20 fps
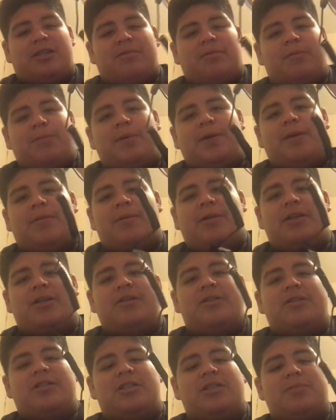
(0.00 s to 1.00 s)
I won't be able to
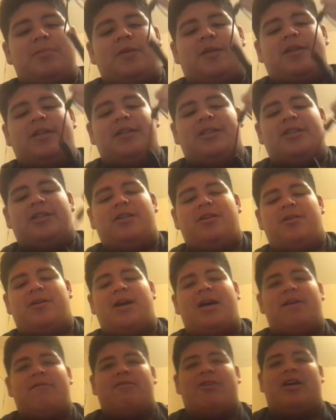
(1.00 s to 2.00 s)
use this because, you know,
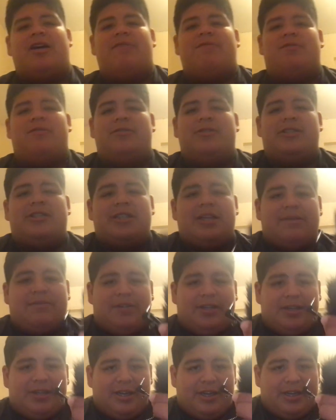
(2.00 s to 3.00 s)
I have an iPhone
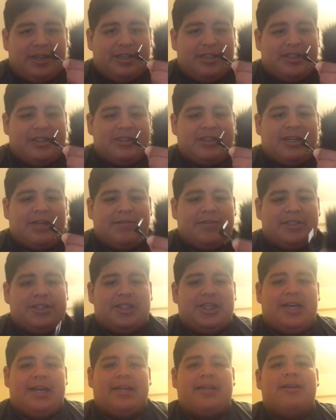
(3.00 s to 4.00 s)
7 and it doesn't have the
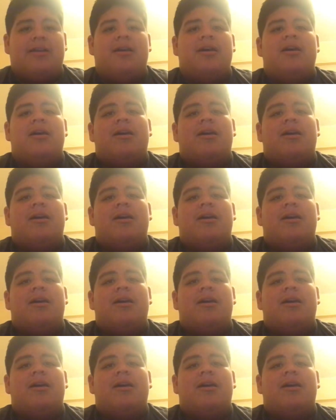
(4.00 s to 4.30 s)
jack.